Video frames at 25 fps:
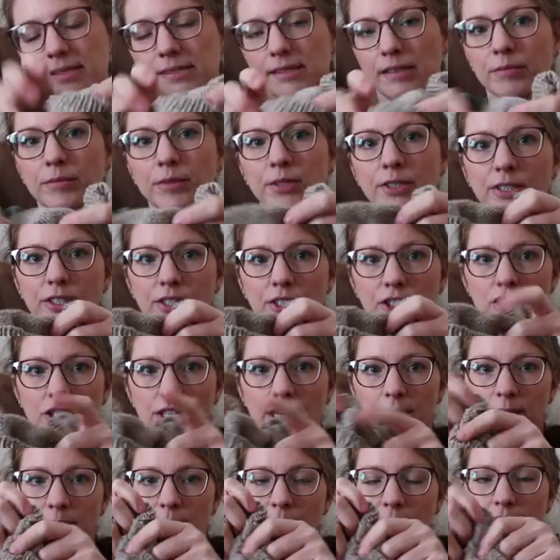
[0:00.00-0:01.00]
similar
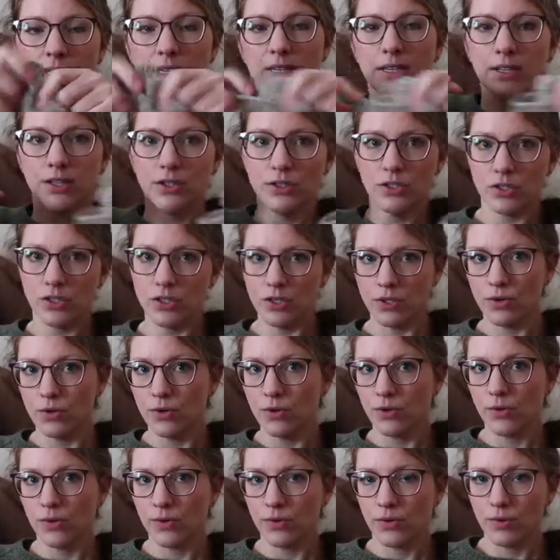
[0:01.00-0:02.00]
shaping
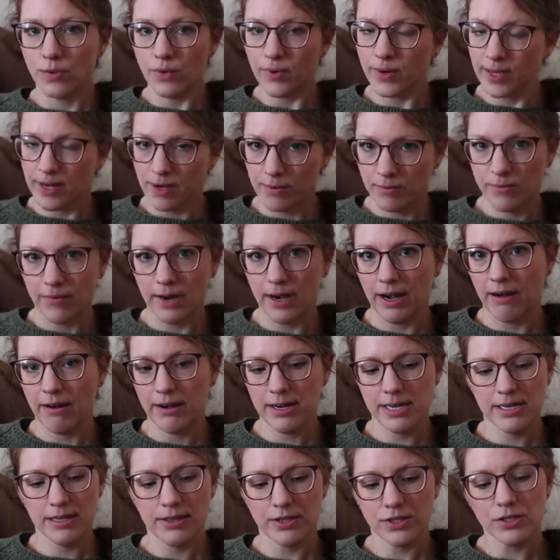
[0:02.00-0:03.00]
to the one I'm
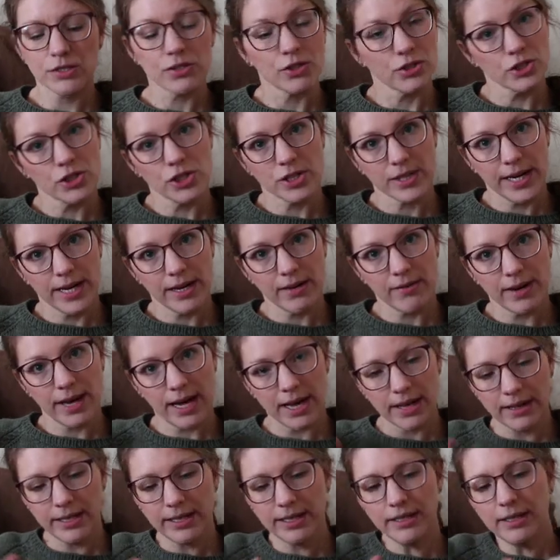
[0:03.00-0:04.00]
wearing, the Searchlight
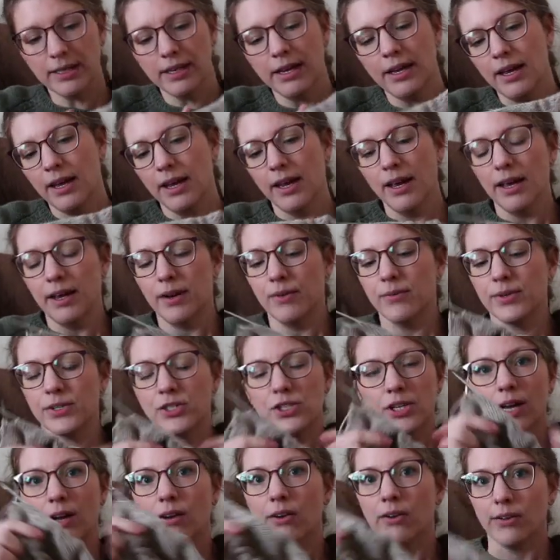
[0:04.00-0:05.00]
Raglan, which
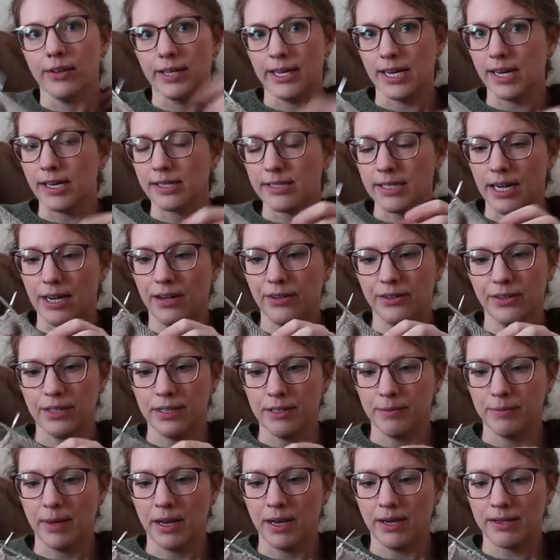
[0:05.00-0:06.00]
I'll link down in
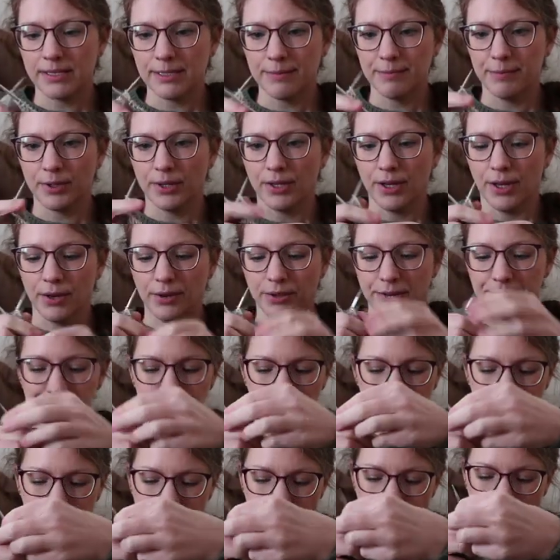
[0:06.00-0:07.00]
the box below.
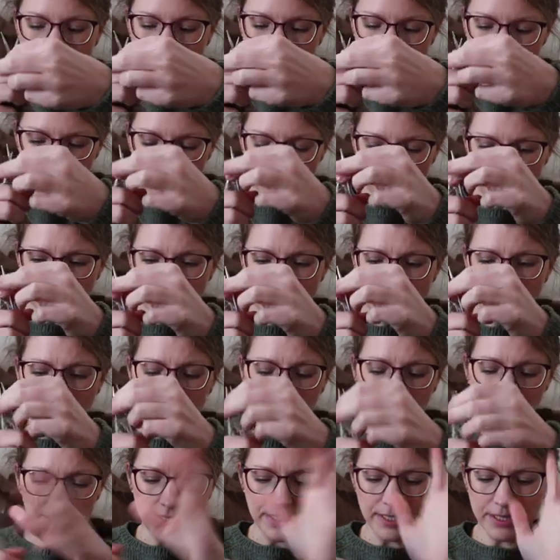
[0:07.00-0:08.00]

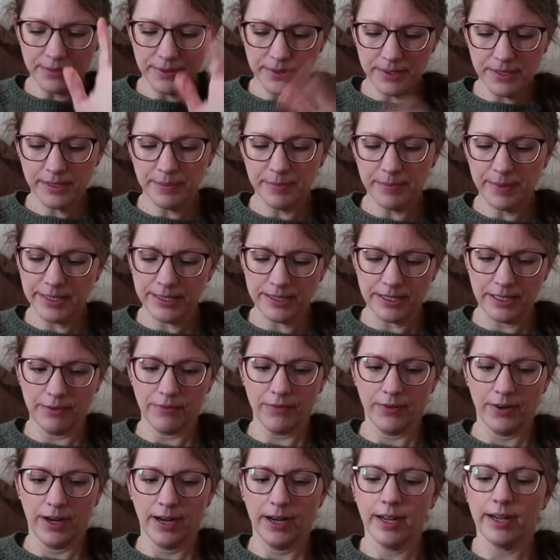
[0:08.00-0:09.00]
But this one's a bit
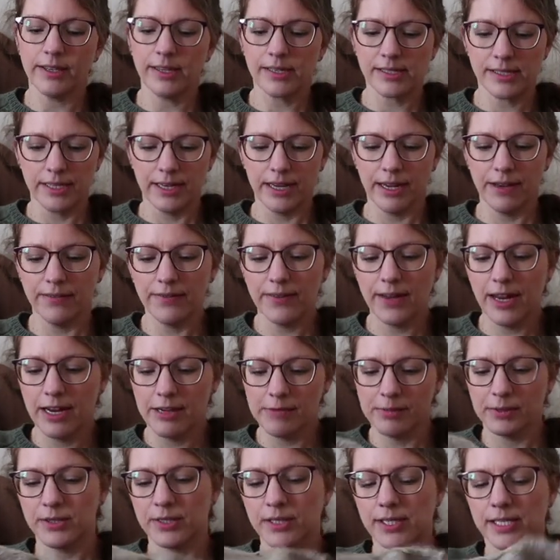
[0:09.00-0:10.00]
different. It doesn't have
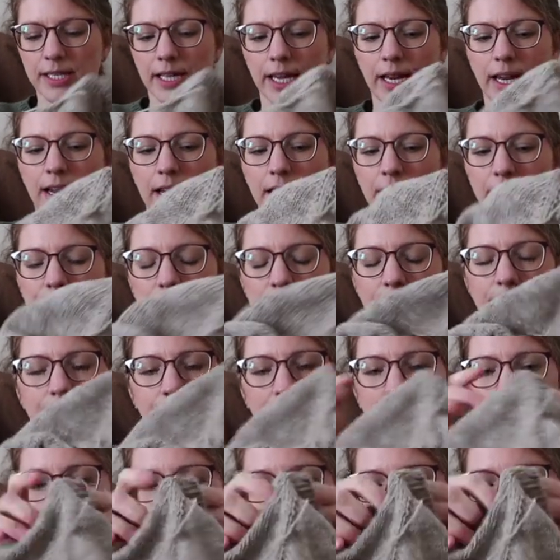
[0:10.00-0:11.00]
cables and we
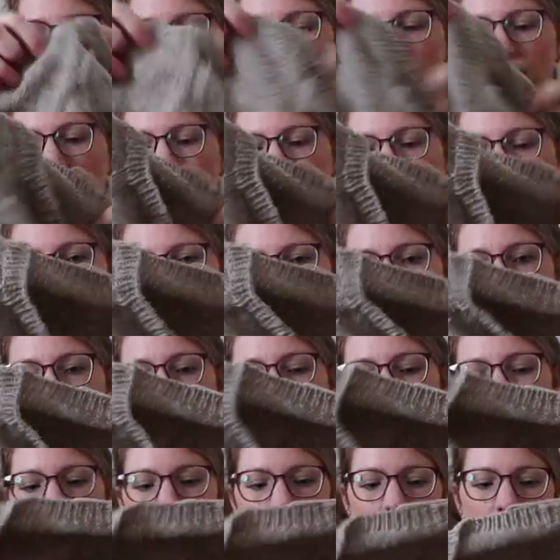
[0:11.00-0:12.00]
plan on putting color
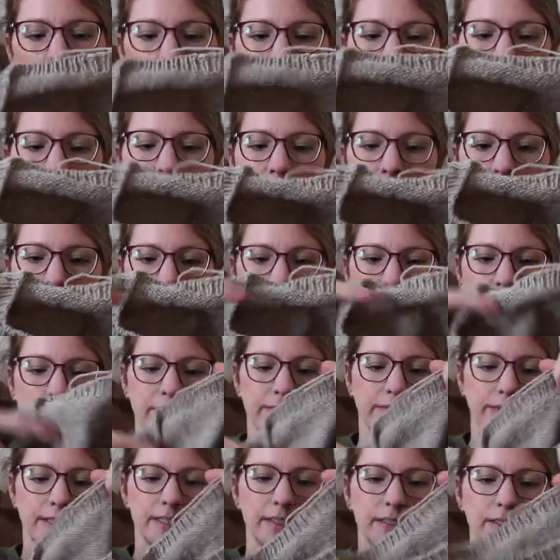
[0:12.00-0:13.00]
work on the bottom
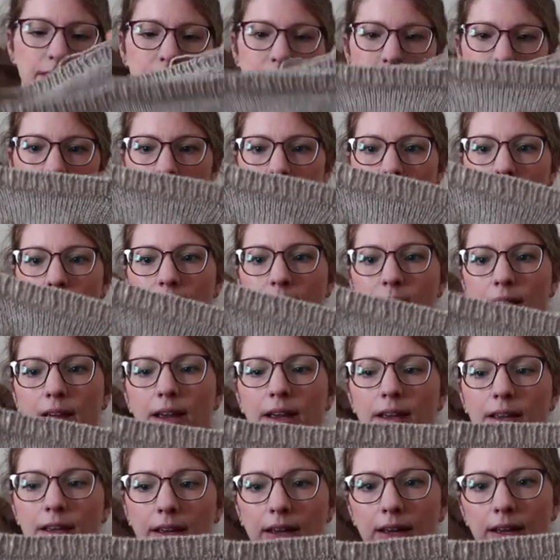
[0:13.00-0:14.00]
of it. So that way